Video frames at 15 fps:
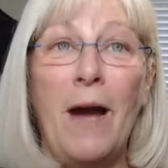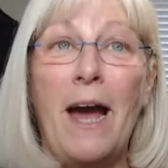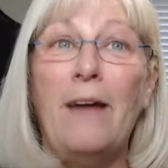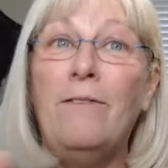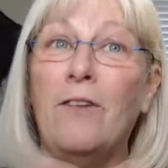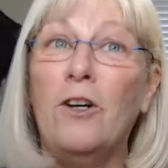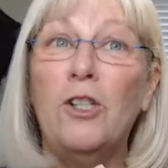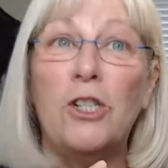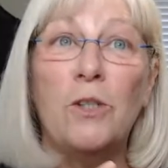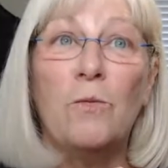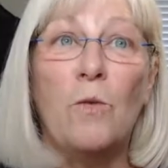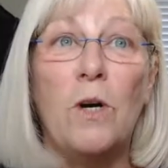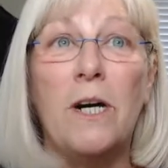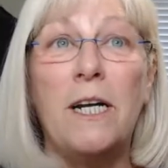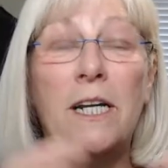had
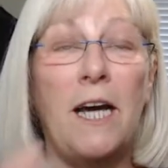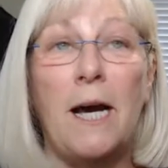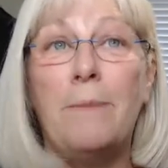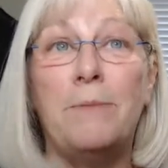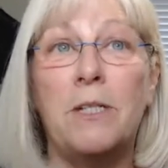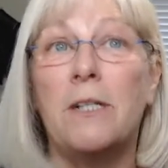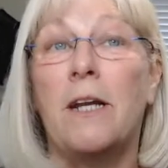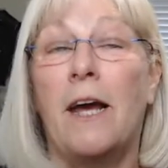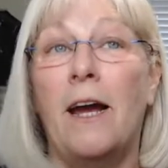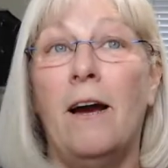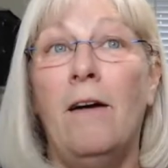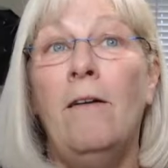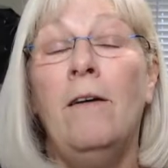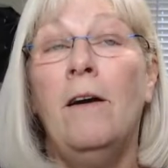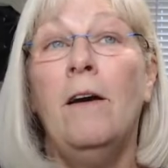version 1 up to
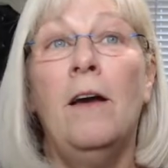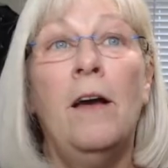now,